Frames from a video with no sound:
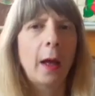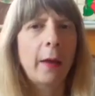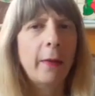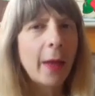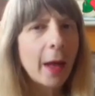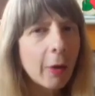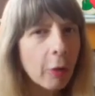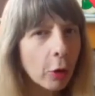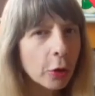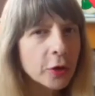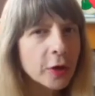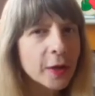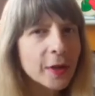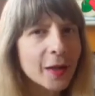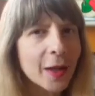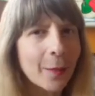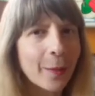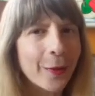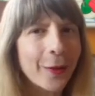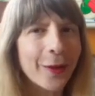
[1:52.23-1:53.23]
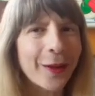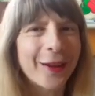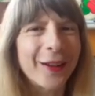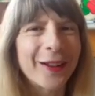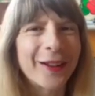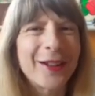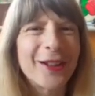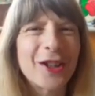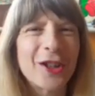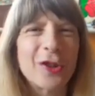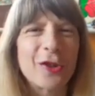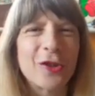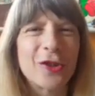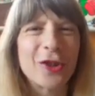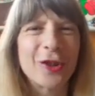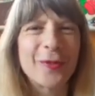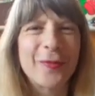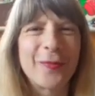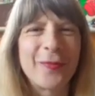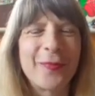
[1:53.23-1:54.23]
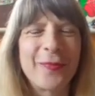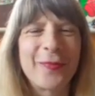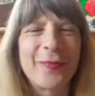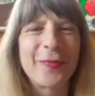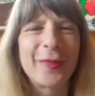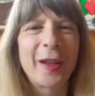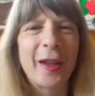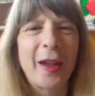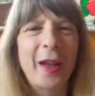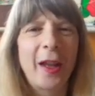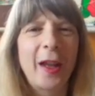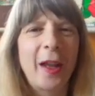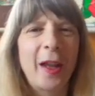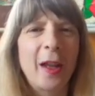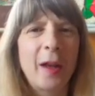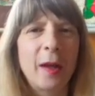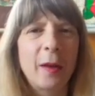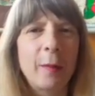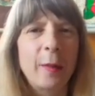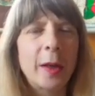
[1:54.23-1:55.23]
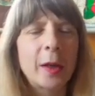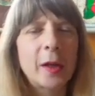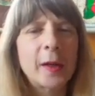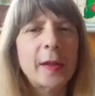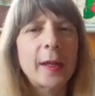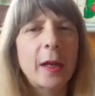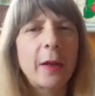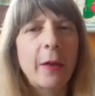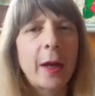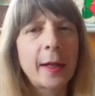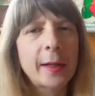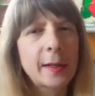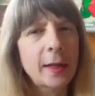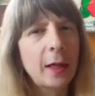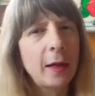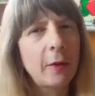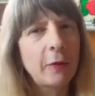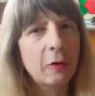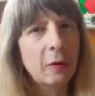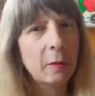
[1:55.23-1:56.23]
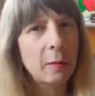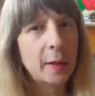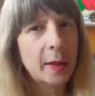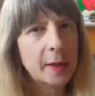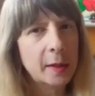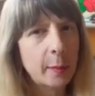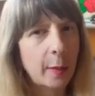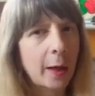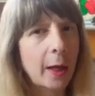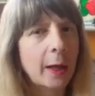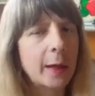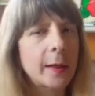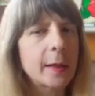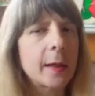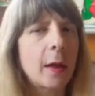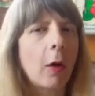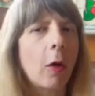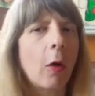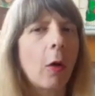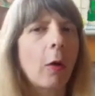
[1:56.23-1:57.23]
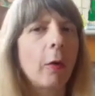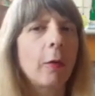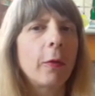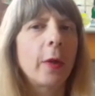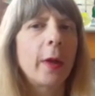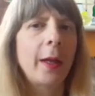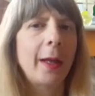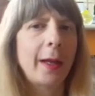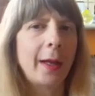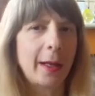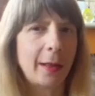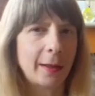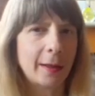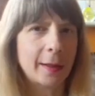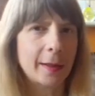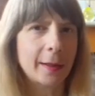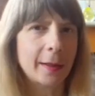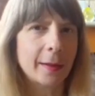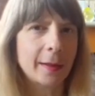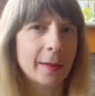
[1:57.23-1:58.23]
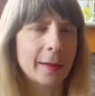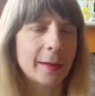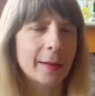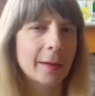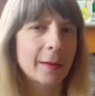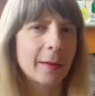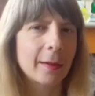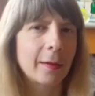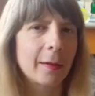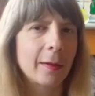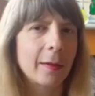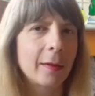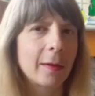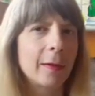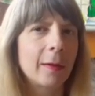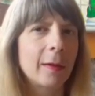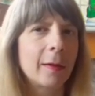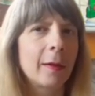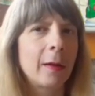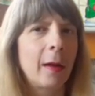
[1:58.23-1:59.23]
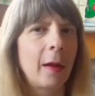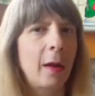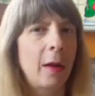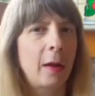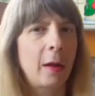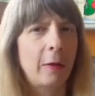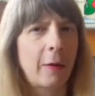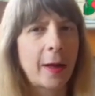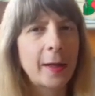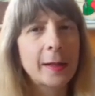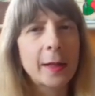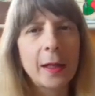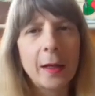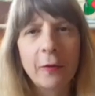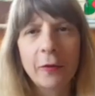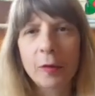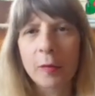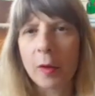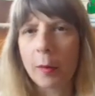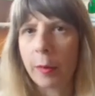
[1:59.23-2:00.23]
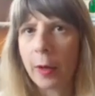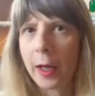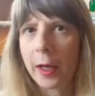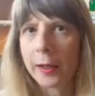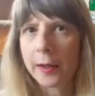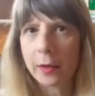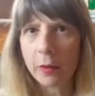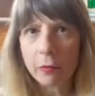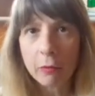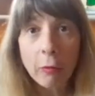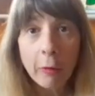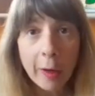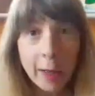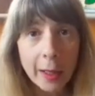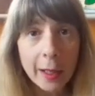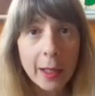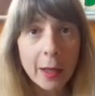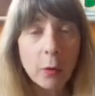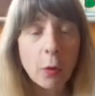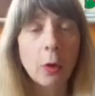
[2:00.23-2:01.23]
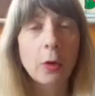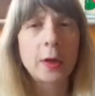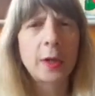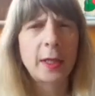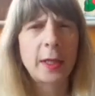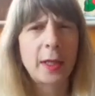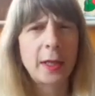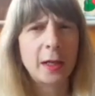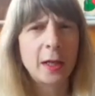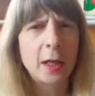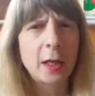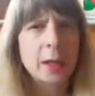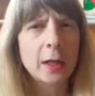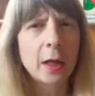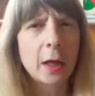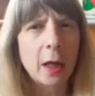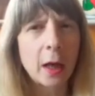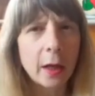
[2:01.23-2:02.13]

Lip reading: And they're onto something, children, because they're asking from this place of innocence. They're asking from a place of really wanting to